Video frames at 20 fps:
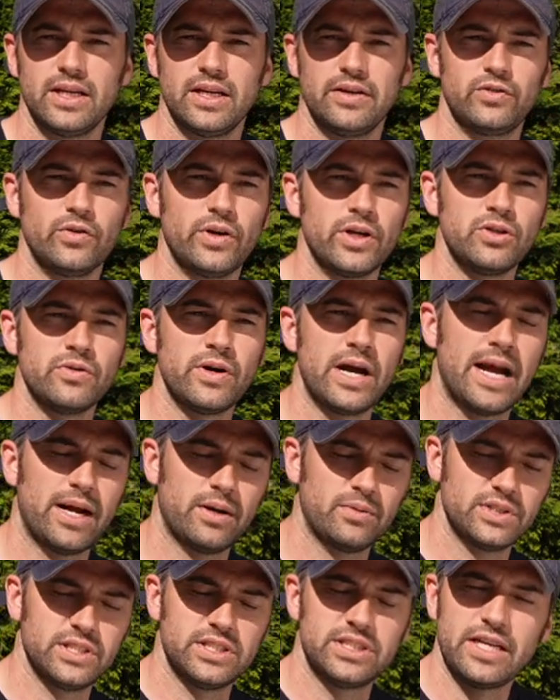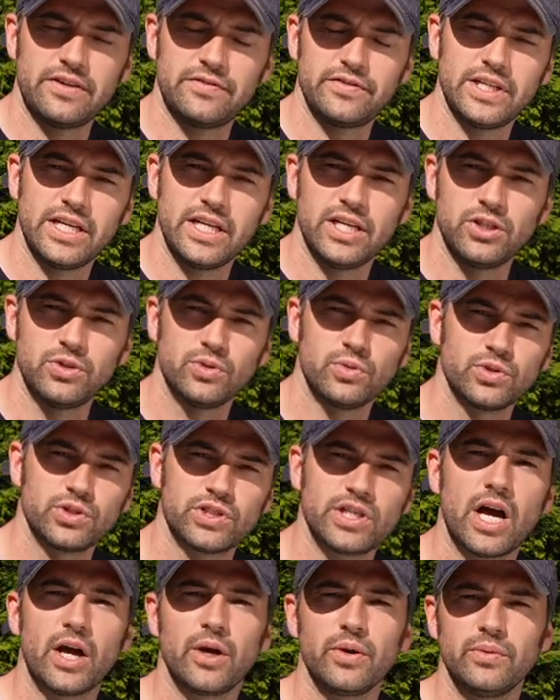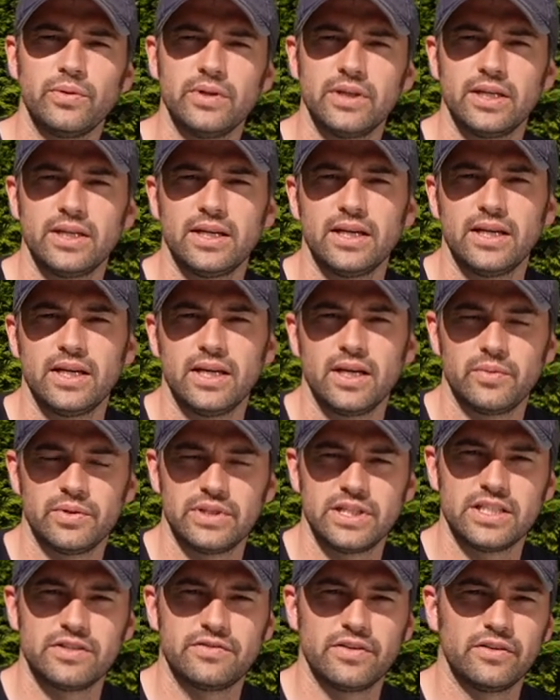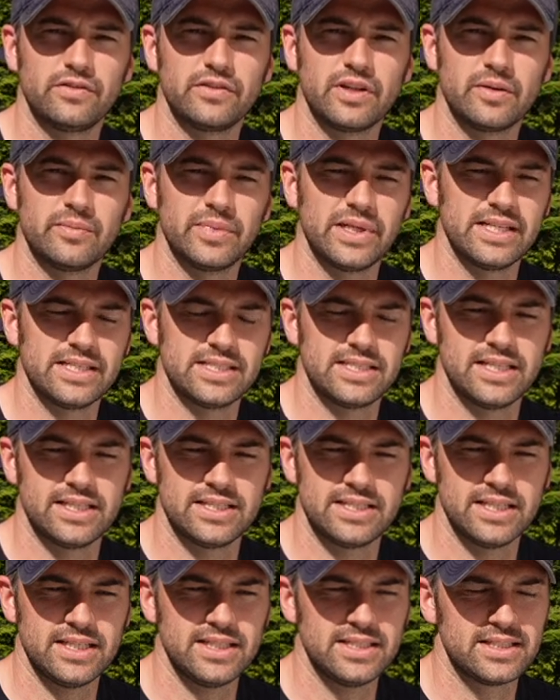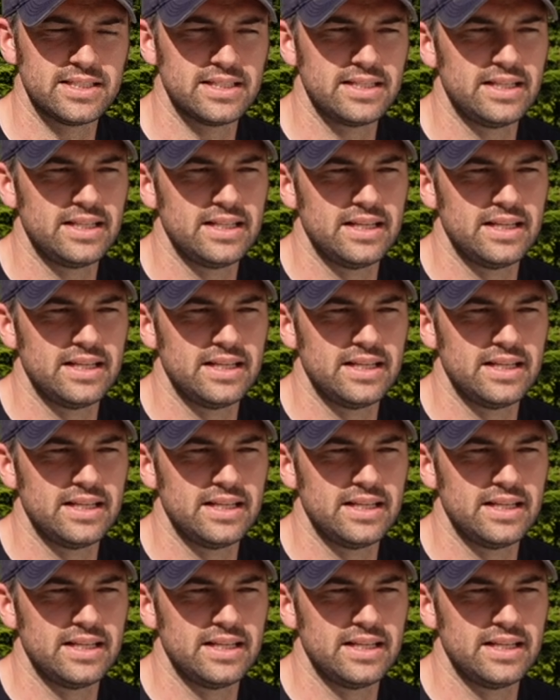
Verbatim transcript: if not in your house, definitely in your zone with these 15 minute cities.